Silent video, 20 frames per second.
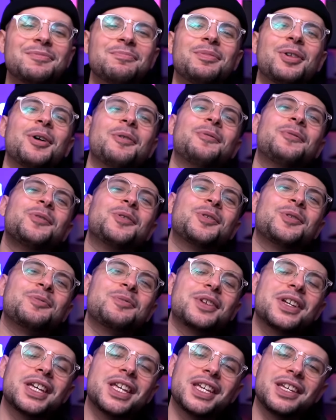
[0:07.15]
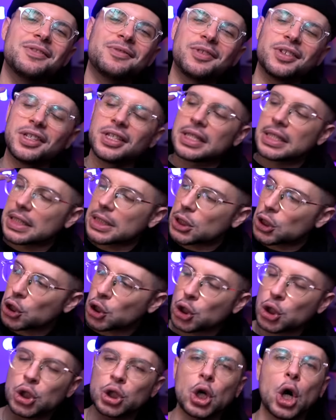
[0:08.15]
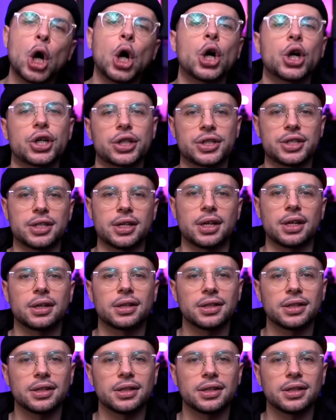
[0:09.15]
Before we even start